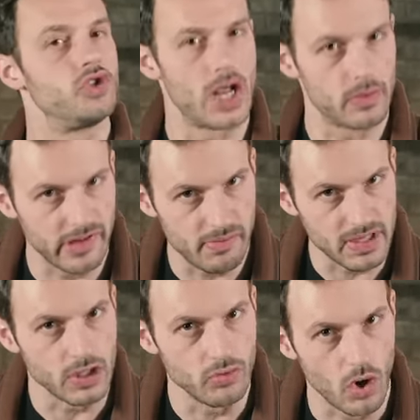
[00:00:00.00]
Generally
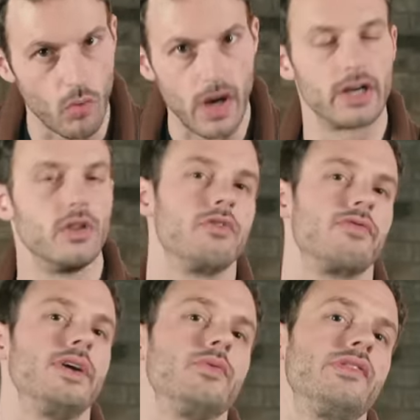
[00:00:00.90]
speaking, you don't want your low
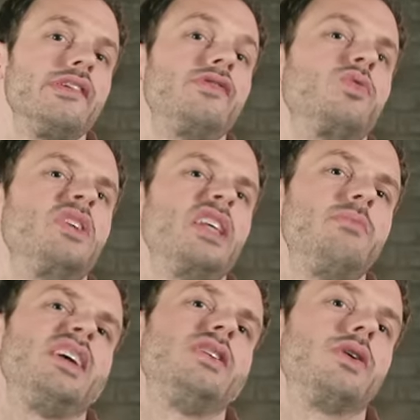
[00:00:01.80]
frequencies to really
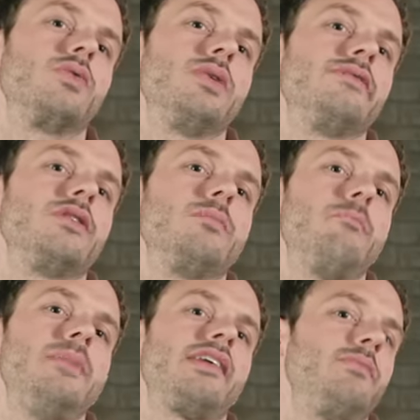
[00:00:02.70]
be in your reverb
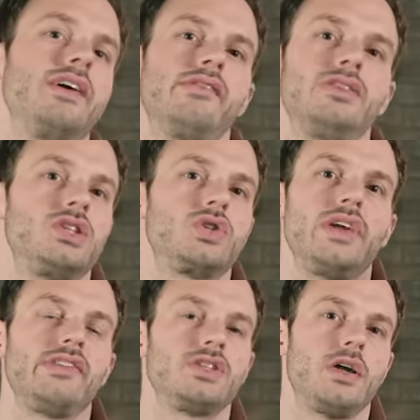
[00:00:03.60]
mix because it just
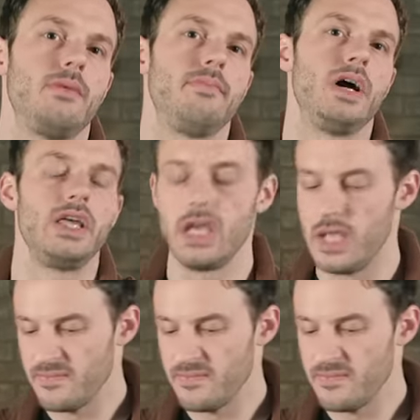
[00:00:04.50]
creates a ton of mud.